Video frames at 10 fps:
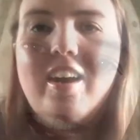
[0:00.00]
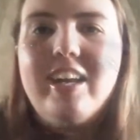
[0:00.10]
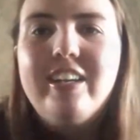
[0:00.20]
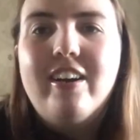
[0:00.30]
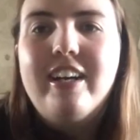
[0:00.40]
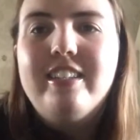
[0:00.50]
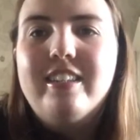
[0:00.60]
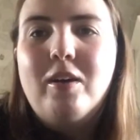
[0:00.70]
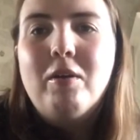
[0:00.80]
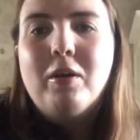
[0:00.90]
Hi guys,
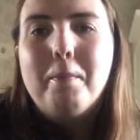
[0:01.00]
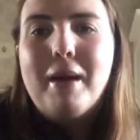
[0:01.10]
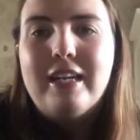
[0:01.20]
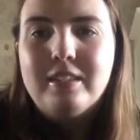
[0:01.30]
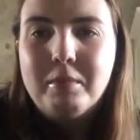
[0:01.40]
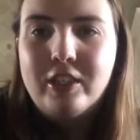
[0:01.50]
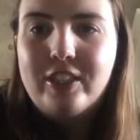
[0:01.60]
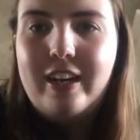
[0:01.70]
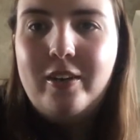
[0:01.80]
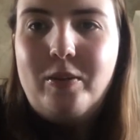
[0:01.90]
welcome back to my
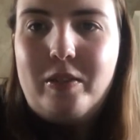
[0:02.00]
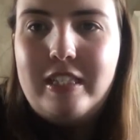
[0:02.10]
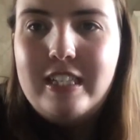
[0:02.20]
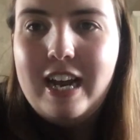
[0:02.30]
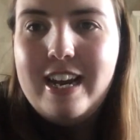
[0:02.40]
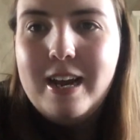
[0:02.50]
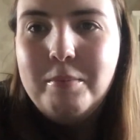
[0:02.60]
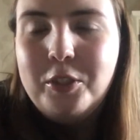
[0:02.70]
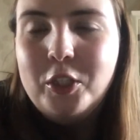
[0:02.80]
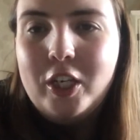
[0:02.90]
channel. Today
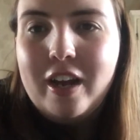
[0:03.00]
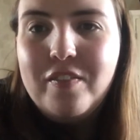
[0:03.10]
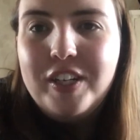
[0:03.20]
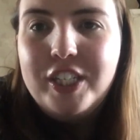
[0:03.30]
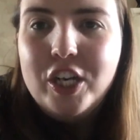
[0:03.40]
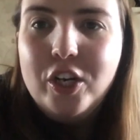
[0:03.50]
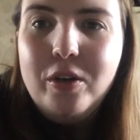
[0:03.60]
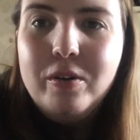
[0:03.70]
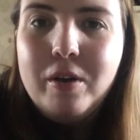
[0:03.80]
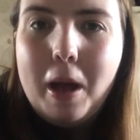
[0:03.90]
I'm doing a
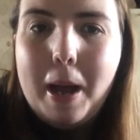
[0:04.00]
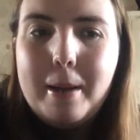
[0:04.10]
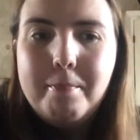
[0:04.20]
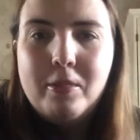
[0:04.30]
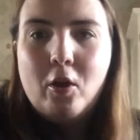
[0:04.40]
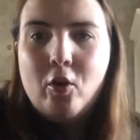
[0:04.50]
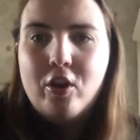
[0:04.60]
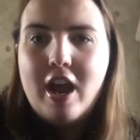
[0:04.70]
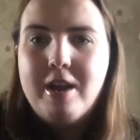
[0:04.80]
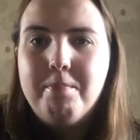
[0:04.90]
video
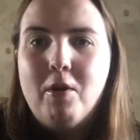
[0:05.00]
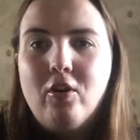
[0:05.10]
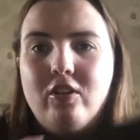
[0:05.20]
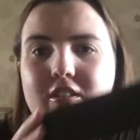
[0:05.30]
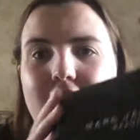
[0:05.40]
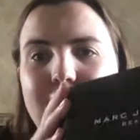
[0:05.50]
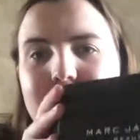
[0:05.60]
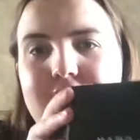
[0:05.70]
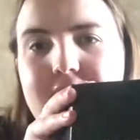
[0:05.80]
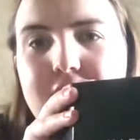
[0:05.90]
on a box I
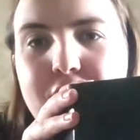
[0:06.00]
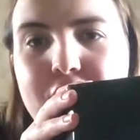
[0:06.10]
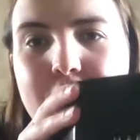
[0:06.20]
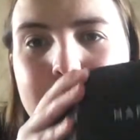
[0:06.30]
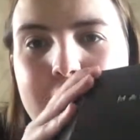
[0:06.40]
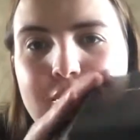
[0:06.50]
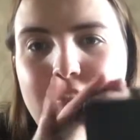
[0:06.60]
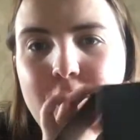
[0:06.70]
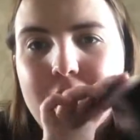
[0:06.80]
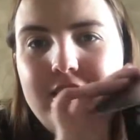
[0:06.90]
received from
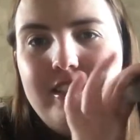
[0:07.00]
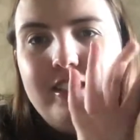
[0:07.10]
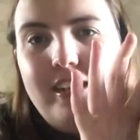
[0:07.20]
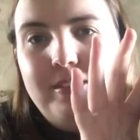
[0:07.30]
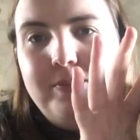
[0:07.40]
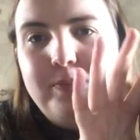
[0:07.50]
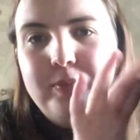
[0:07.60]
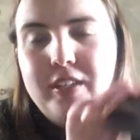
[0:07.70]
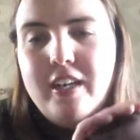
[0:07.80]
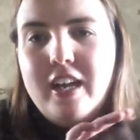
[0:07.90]
Influenster.
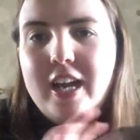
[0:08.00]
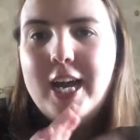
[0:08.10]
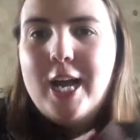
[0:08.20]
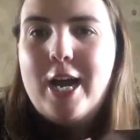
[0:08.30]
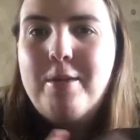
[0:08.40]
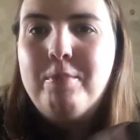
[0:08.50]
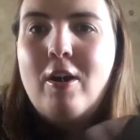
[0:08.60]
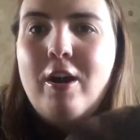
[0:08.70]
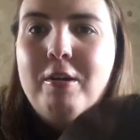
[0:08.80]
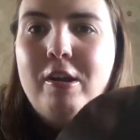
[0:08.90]

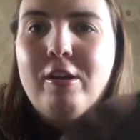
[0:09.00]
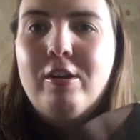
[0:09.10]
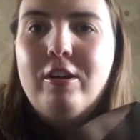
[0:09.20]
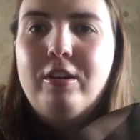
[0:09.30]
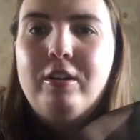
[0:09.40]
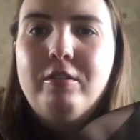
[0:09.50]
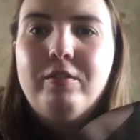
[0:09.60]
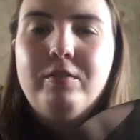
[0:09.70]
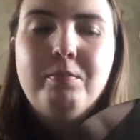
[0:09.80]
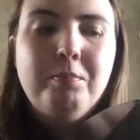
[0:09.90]
I
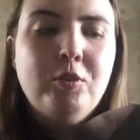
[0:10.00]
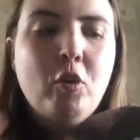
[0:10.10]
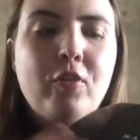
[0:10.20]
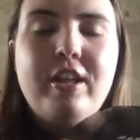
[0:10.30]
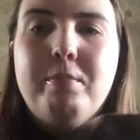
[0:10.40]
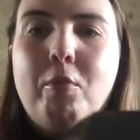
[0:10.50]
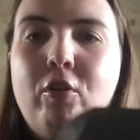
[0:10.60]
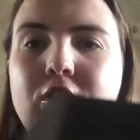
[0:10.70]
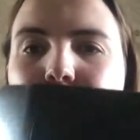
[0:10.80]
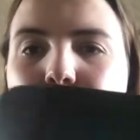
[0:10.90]
got this
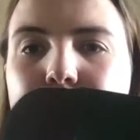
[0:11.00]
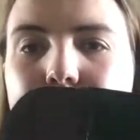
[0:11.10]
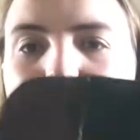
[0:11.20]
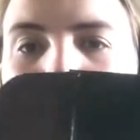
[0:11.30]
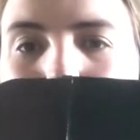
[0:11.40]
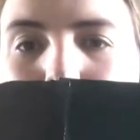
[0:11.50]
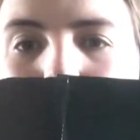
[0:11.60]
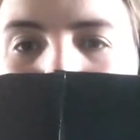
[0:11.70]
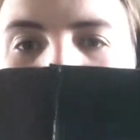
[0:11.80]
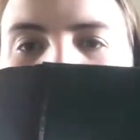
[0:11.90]
box for review
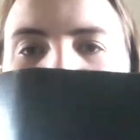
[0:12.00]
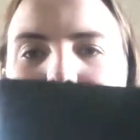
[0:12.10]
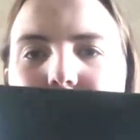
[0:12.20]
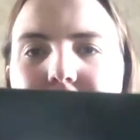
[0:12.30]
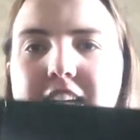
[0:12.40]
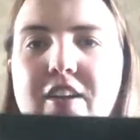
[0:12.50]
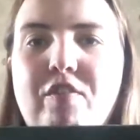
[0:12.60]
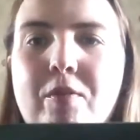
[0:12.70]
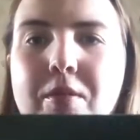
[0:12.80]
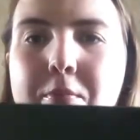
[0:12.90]
purposes and it's
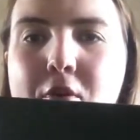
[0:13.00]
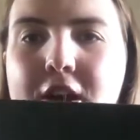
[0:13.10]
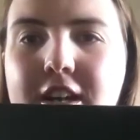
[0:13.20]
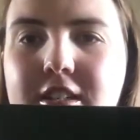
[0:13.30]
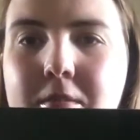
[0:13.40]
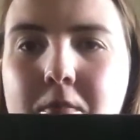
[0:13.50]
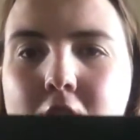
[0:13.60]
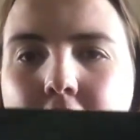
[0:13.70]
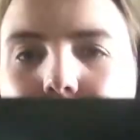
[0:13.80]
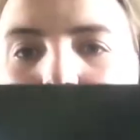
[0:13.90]
from the brand
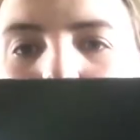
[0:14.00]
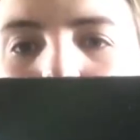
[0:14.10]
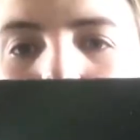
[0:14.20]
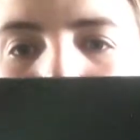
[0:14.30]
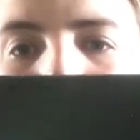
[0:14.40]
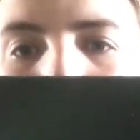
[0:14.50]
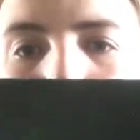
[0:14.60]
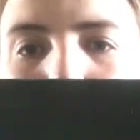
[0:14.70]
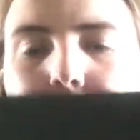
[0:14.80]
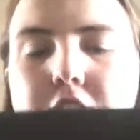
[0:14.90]
Marc Jacobs
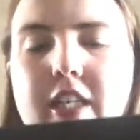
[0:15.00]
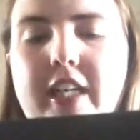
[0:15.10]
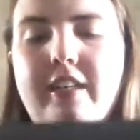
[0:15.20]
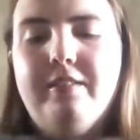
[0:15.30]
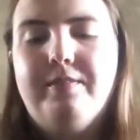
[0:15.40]
Beauty.